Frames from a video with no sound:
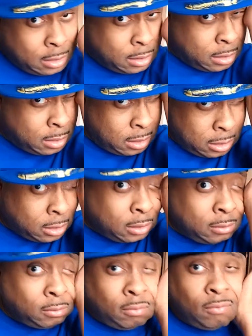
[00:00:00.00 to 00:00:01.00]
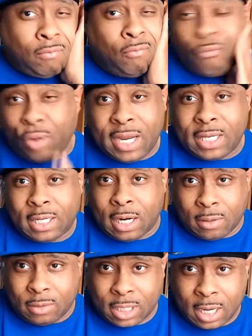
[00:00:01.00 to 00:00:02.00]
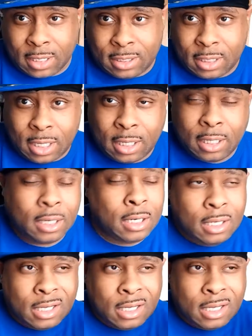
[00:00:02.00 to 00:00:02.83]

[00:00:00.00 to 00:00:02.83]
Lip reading: is freezing outside today.